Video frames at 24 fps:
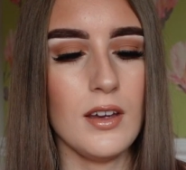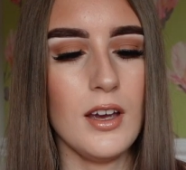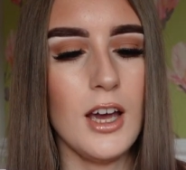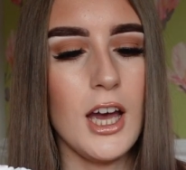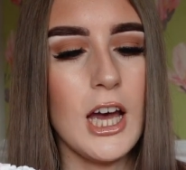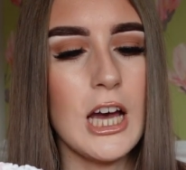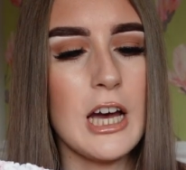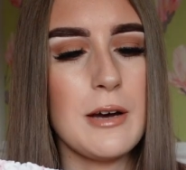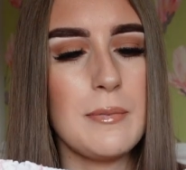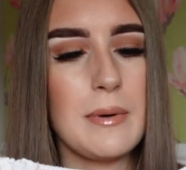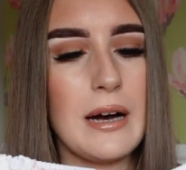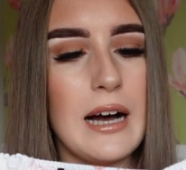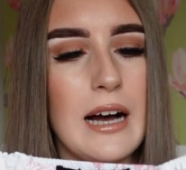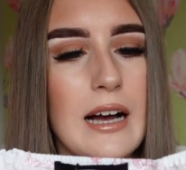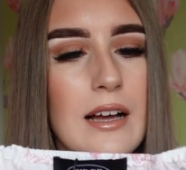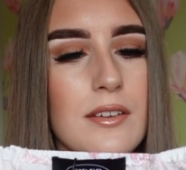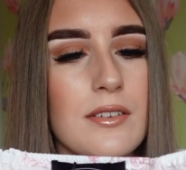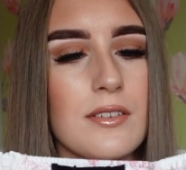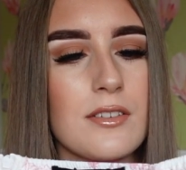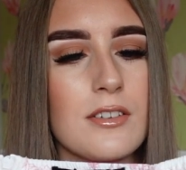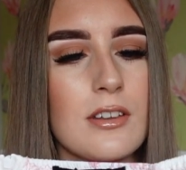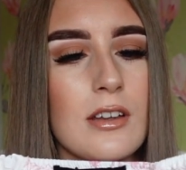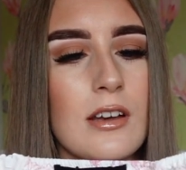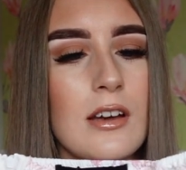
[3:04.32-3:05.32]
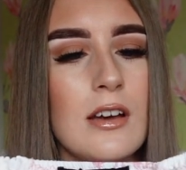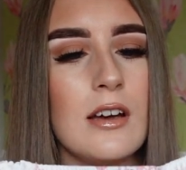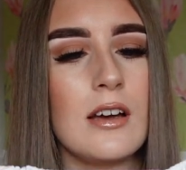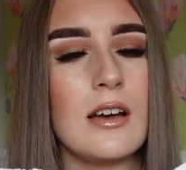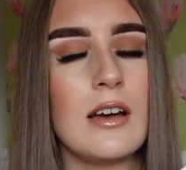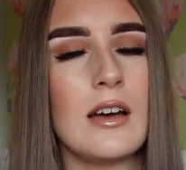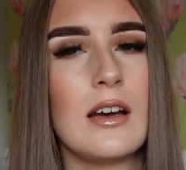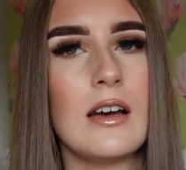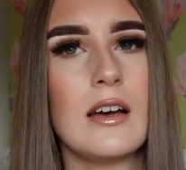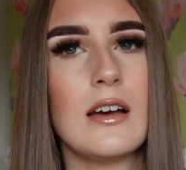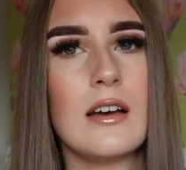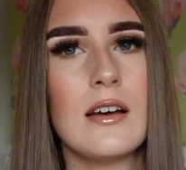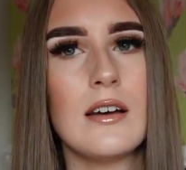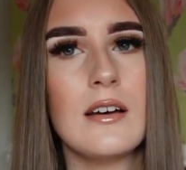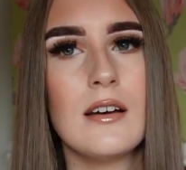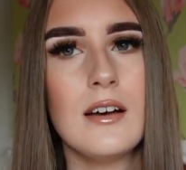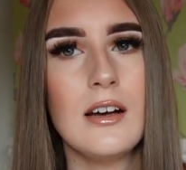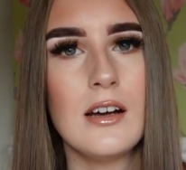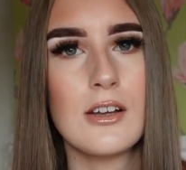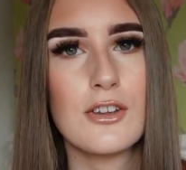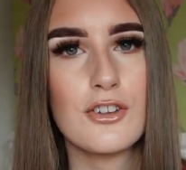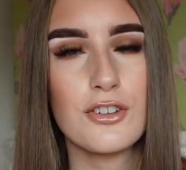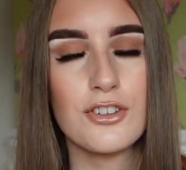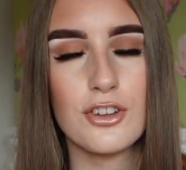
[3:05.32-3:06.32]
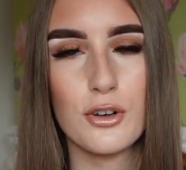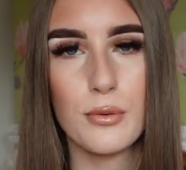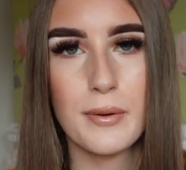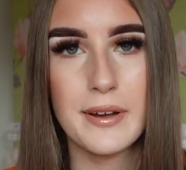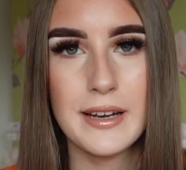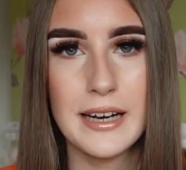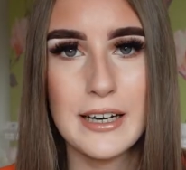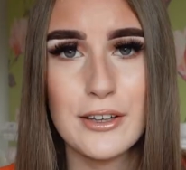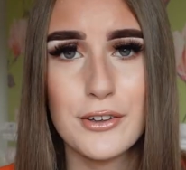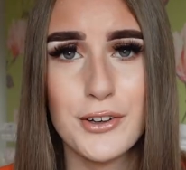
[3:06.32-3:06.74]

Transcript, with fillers: And just to quickly